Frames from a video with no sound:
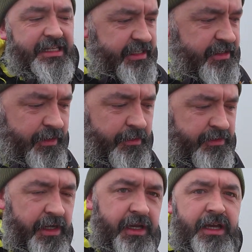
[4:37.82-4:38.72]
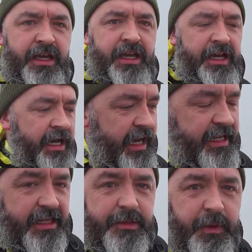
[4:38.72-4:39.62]
see the ground,
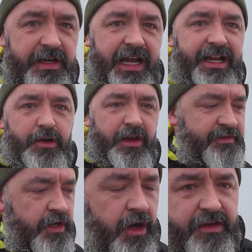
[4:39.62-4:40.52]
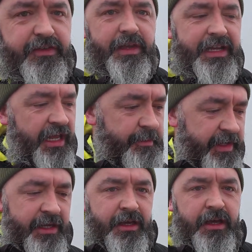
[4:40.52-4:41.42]
and at this point I don't even know if you can hear me.
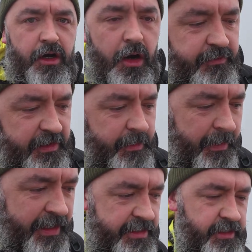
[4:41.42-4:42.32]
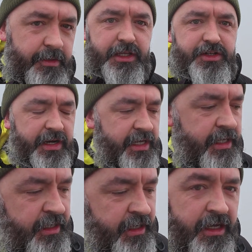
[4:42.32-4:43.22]
Hopefully my mics are doing the trick,
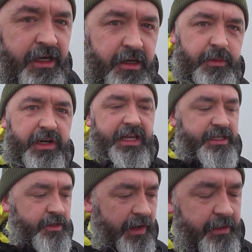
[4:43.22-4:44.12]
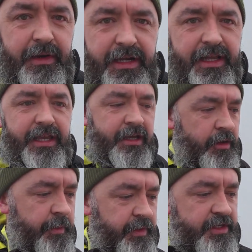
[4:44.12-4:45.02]
but it is quite windy
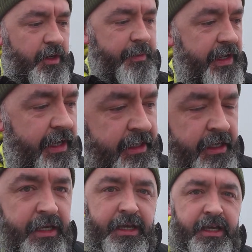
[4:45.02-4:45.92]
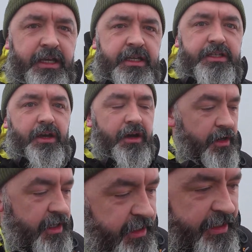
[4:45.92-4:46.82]
up at the top here, so
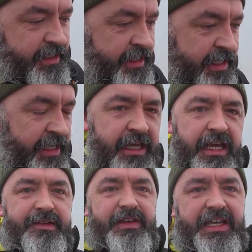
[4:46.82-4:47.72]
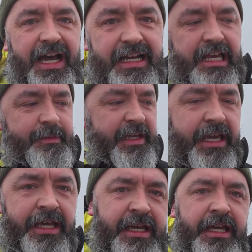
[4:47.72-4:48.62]
if you can't hear me,
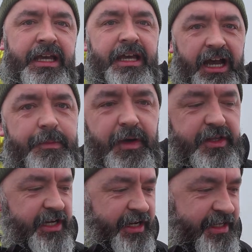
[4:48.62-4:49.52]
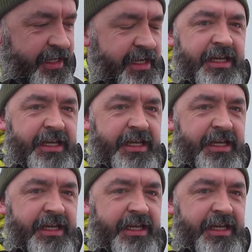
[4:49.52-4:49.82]
I apologise.